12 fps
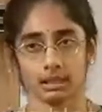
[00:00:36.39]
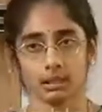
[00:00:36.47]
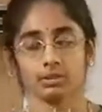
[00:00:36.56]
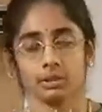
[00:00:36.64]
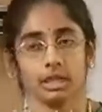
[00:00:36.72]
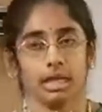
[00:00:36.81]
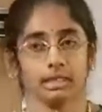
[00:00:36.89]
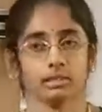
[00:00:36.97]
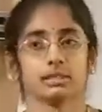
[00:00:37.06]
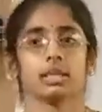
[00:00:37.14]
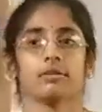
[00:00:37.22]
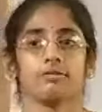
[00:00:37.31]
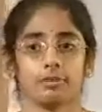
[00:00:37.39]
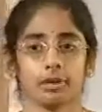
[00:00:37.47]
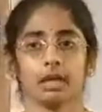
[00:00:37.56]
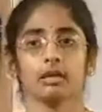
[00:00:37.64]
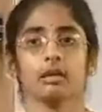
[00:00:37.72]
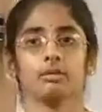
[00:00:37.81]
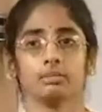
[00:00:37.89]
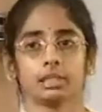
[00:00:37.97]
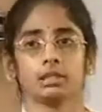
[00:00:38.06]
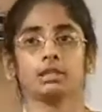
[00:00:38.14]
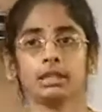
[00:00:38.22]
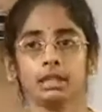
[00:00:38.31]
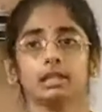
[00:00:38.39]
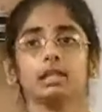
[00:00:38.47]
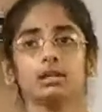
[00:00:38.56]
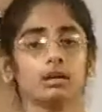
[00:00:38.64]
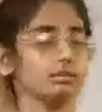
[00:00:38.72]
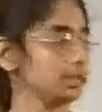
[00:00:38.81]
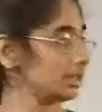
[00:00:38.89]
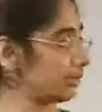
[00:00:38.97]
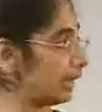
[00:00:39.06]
You would either say free an object or delete an object,